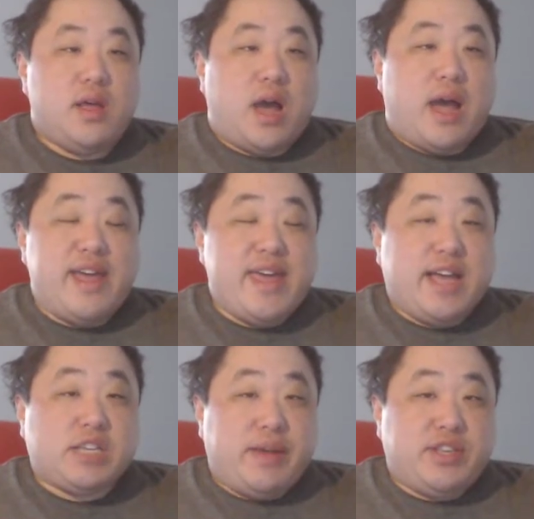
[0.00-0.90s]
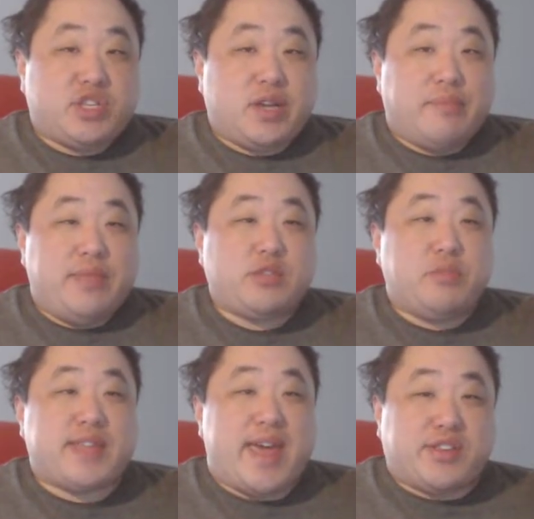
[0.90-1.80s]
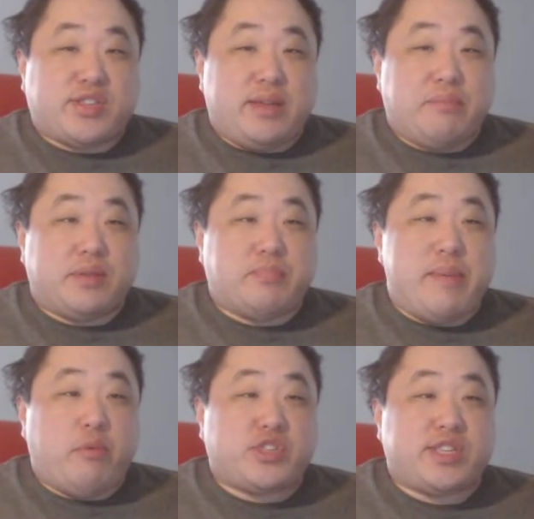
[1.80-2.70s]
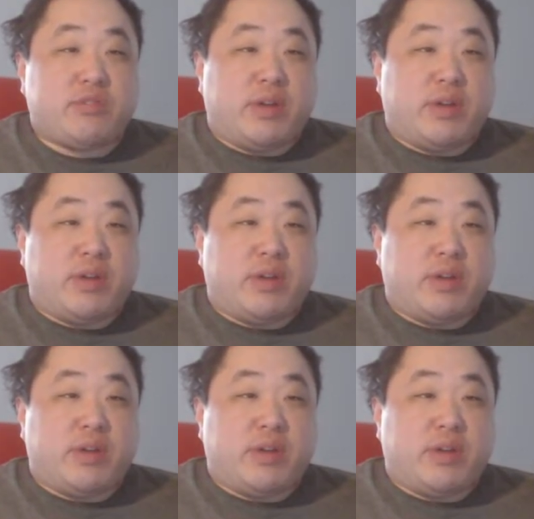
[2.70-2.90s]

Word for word: I asked my sub, not so much asked them, but people said,